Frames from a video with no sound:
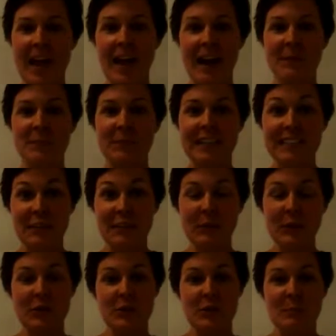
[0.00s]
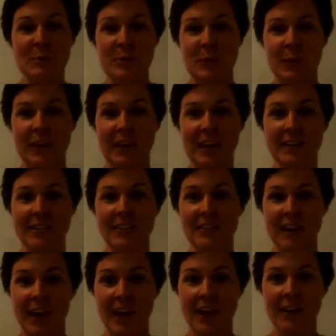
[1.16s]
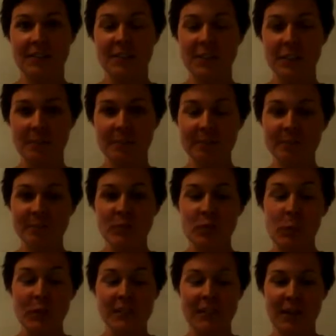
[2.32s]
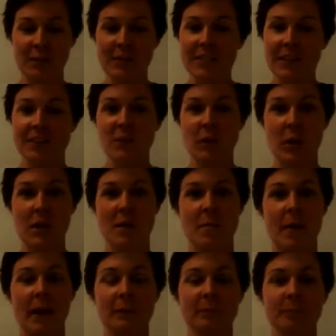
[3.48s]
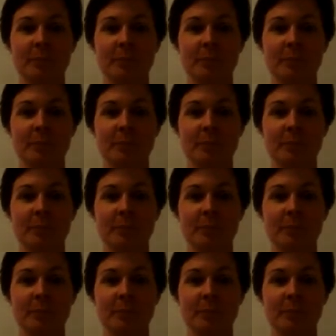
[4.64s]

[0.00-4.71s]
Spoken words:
I did a workshop on the weekend, and towards the end we started talking about